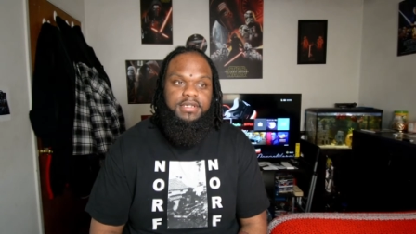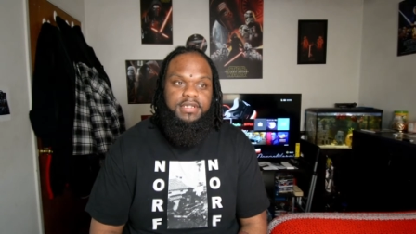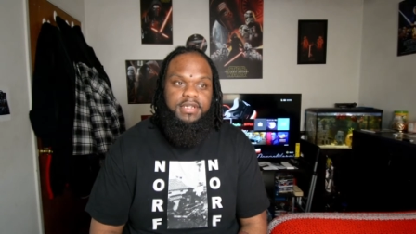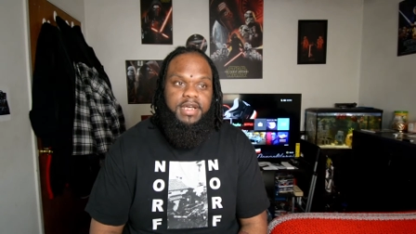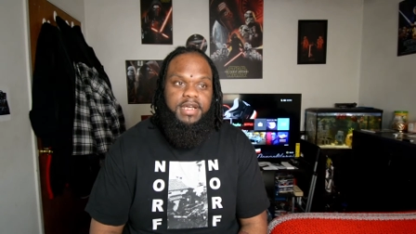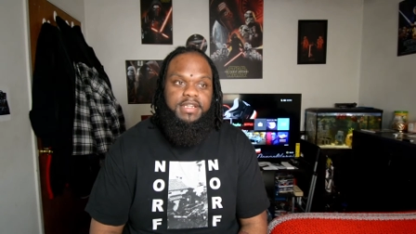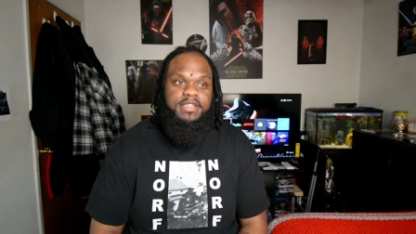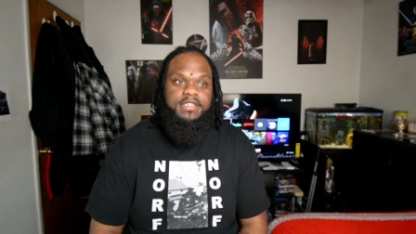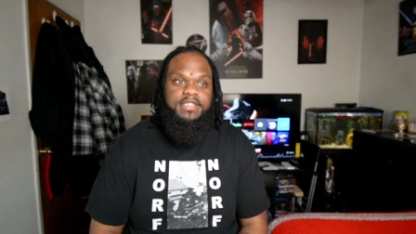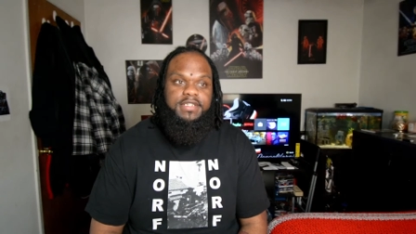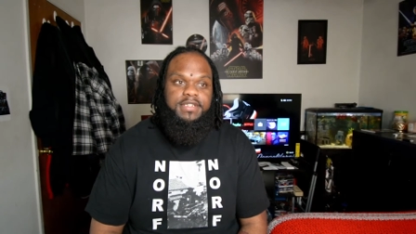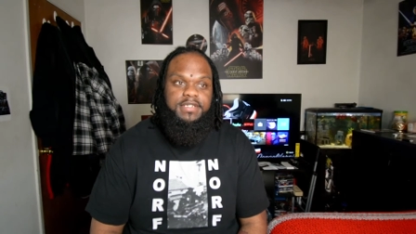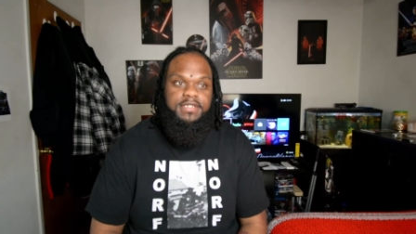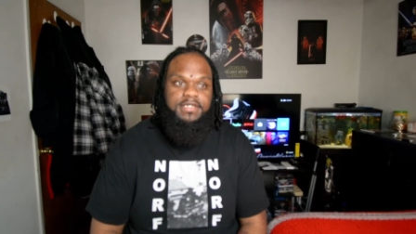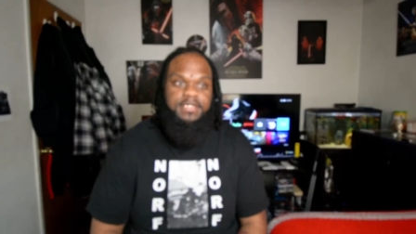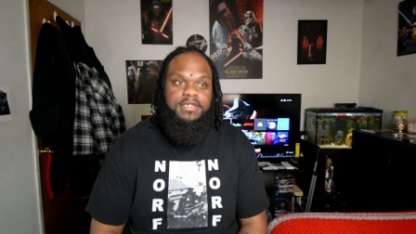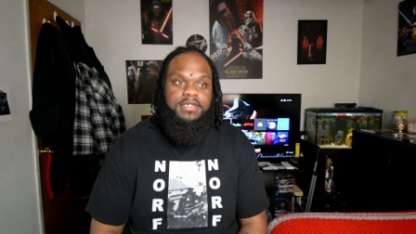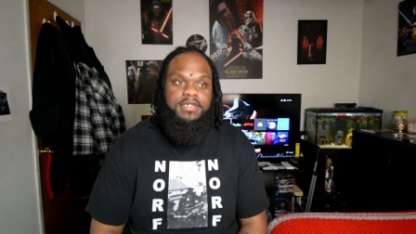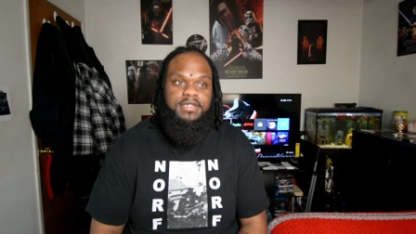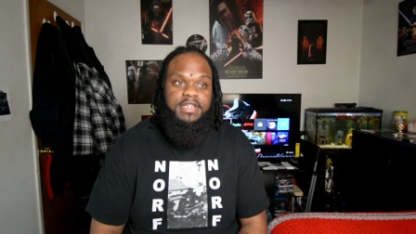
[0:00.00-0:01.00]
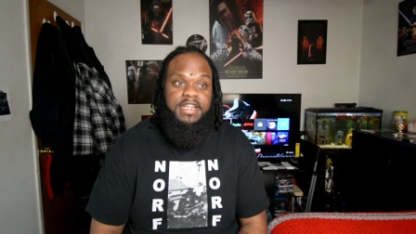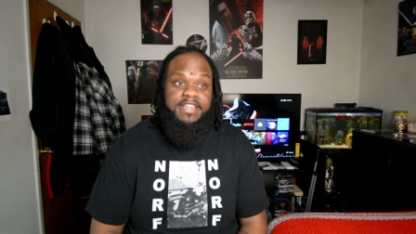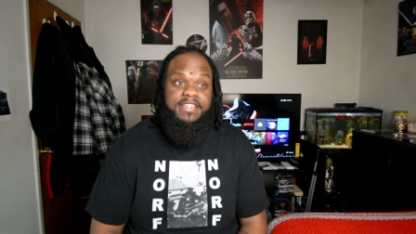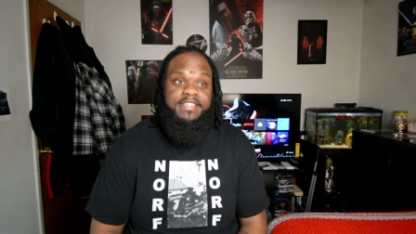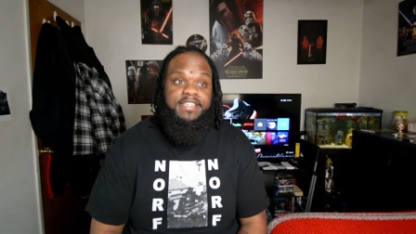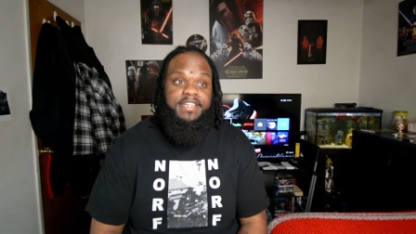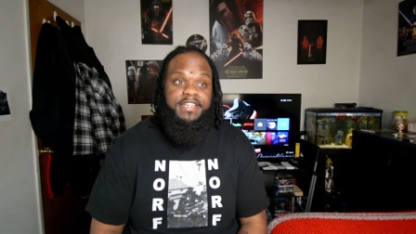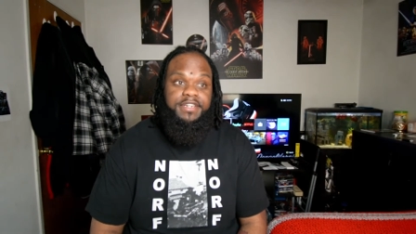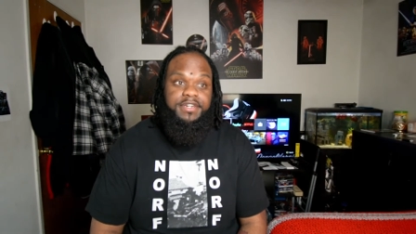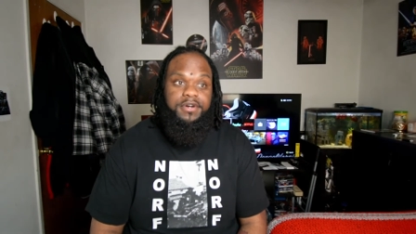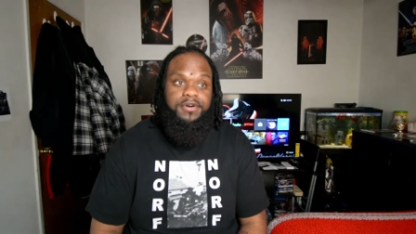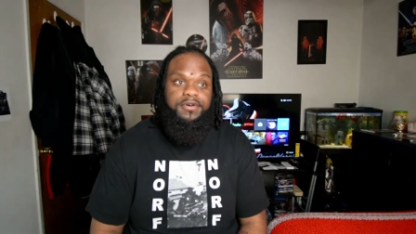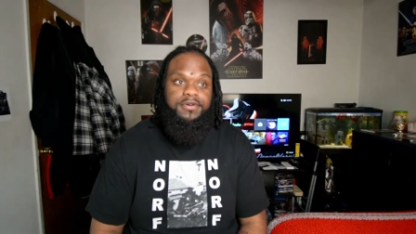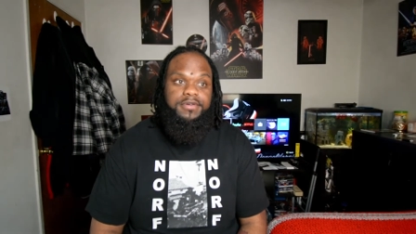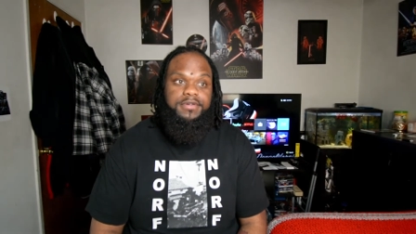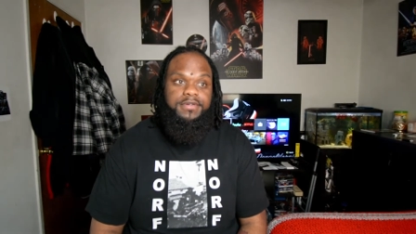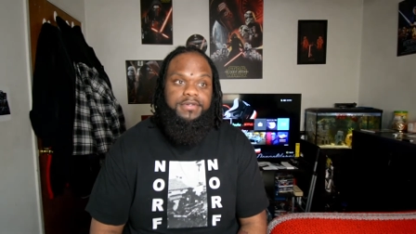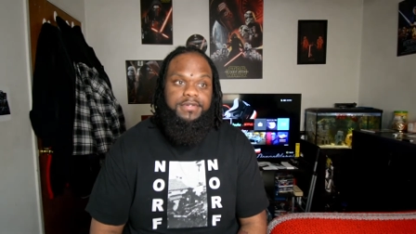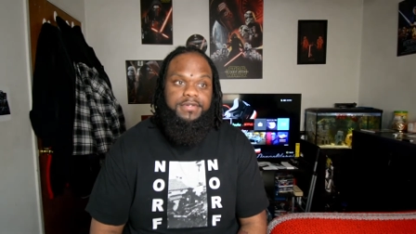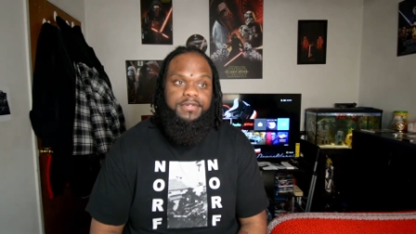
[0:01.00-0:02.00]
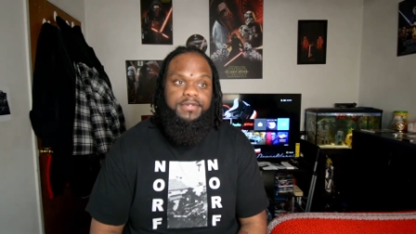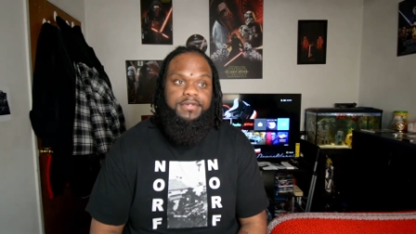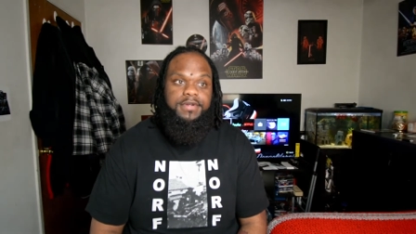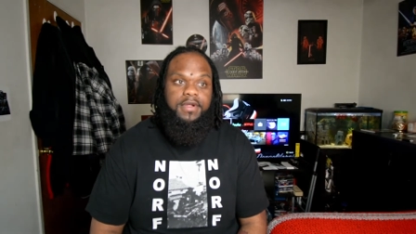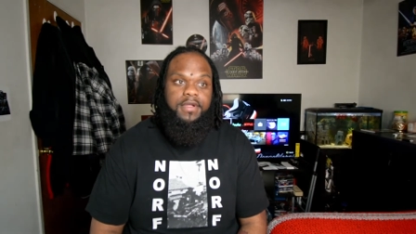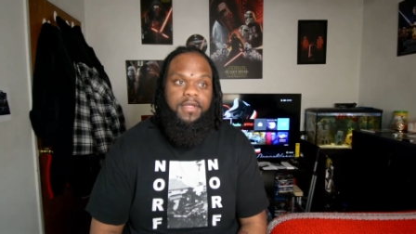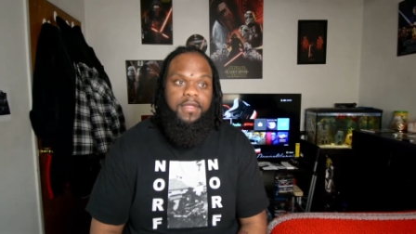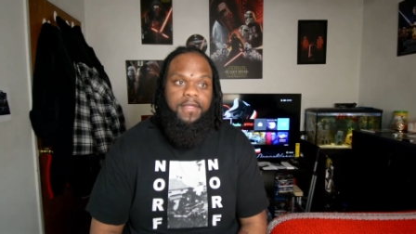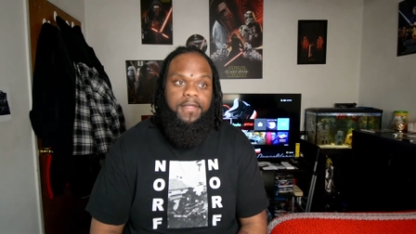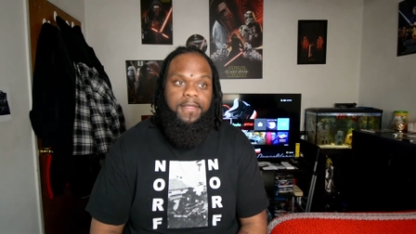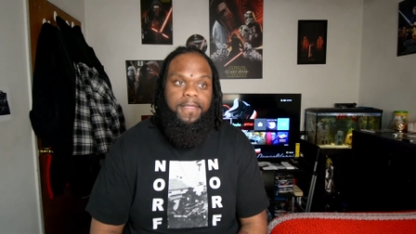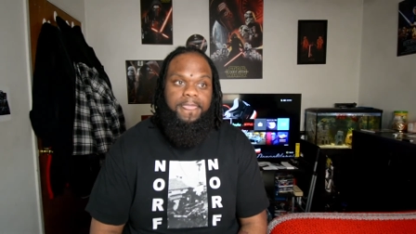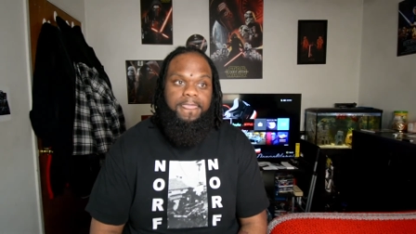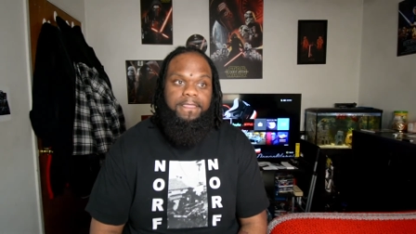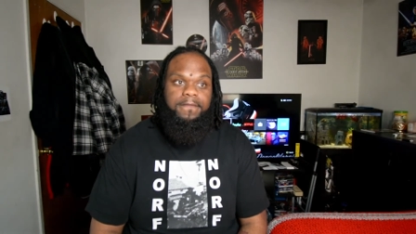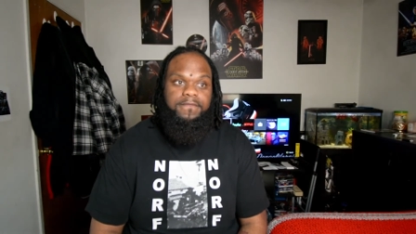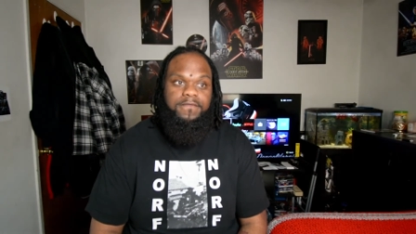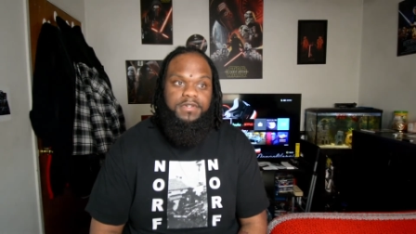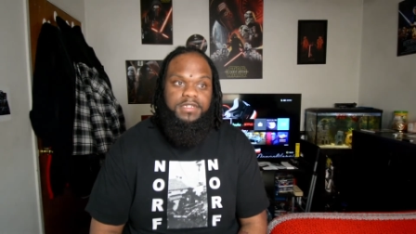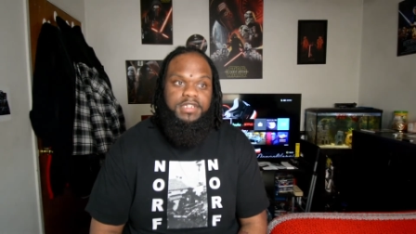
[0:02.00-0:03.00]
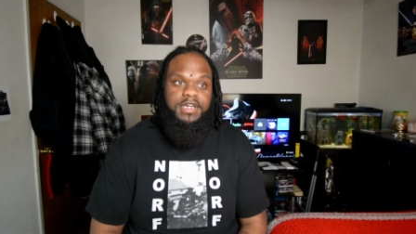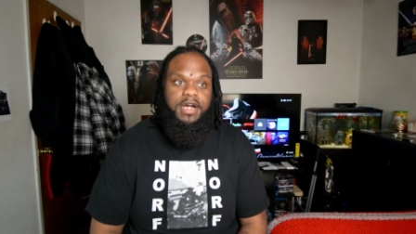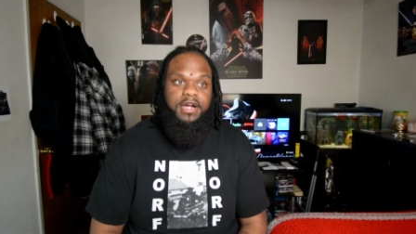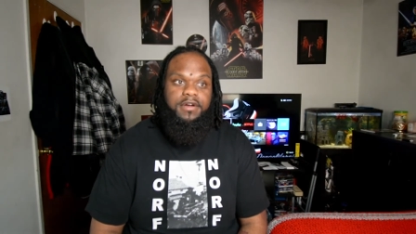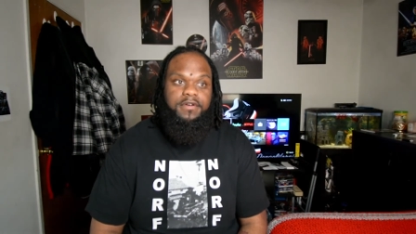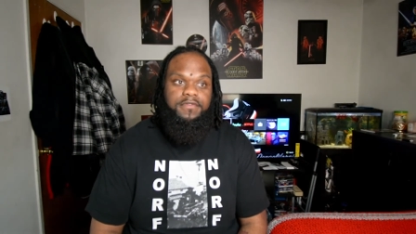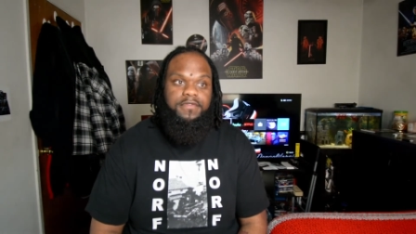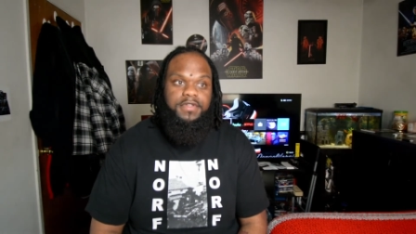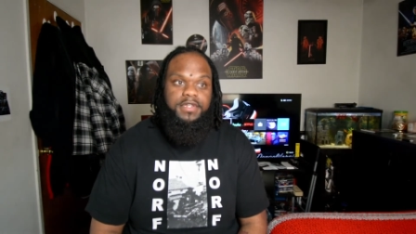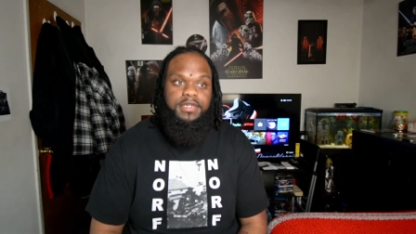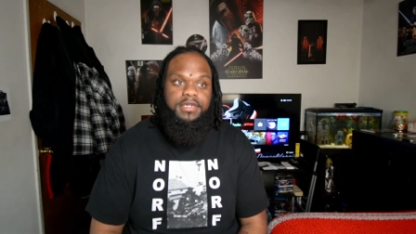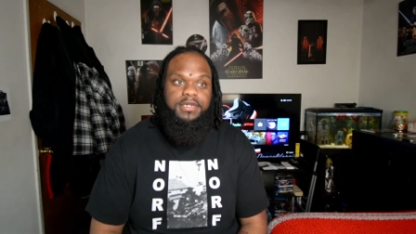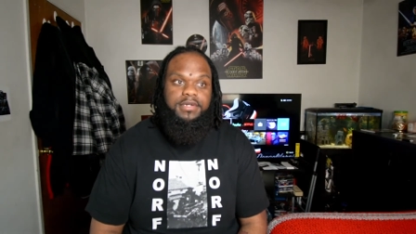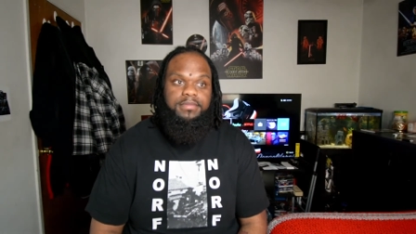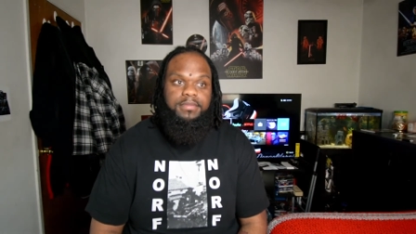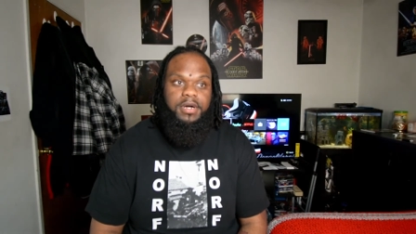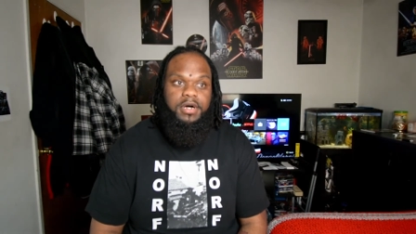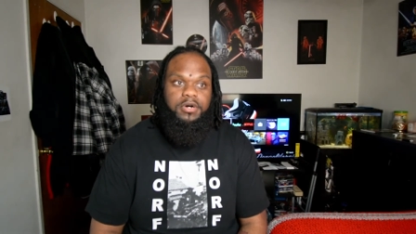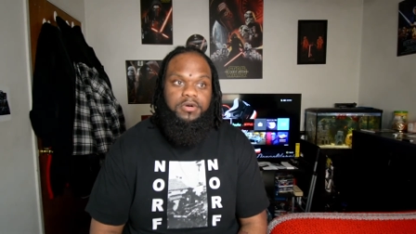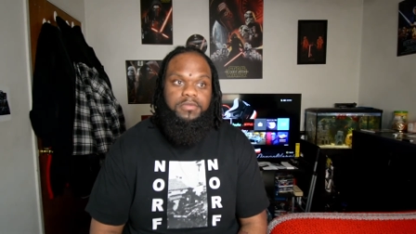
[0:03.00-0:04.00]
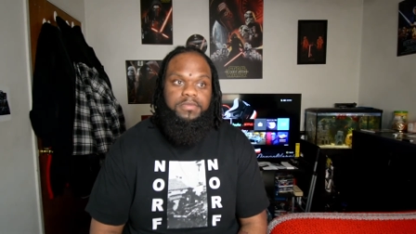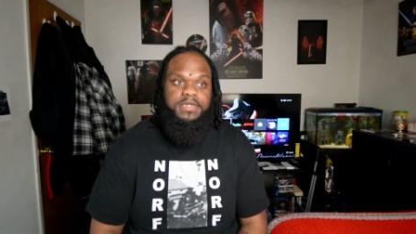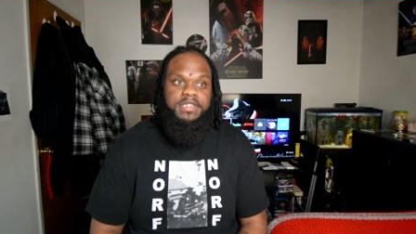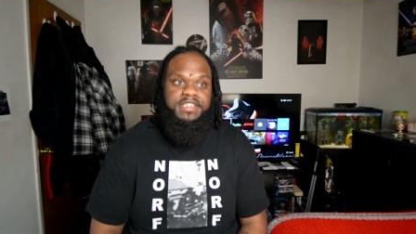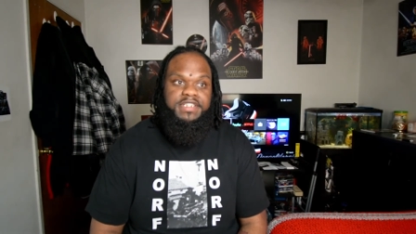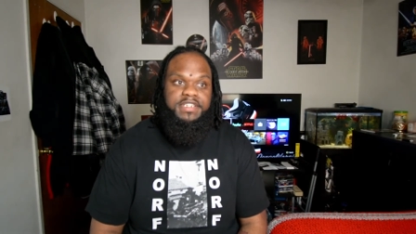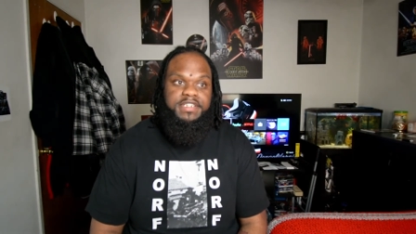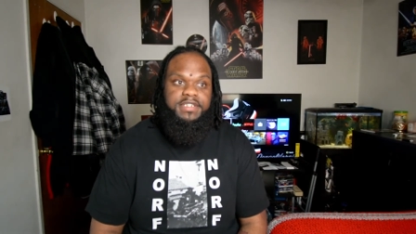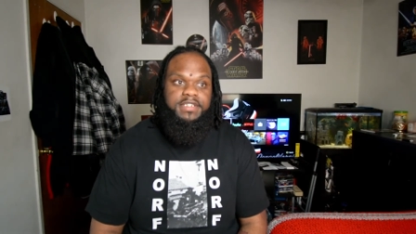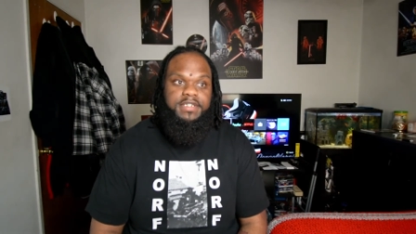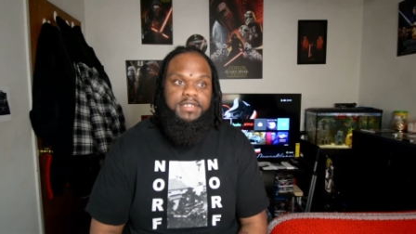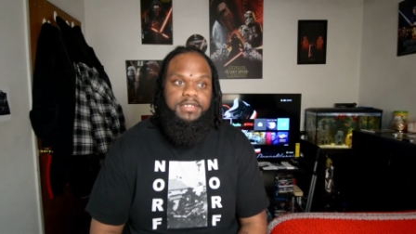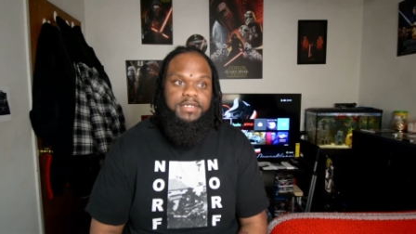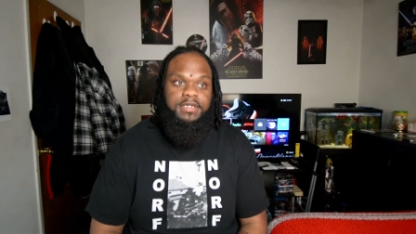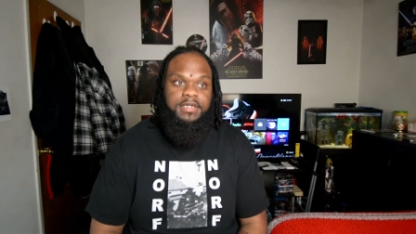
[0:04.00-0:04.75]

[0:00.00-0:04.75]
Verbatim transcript: That's that's the end goal. Photography, my own business,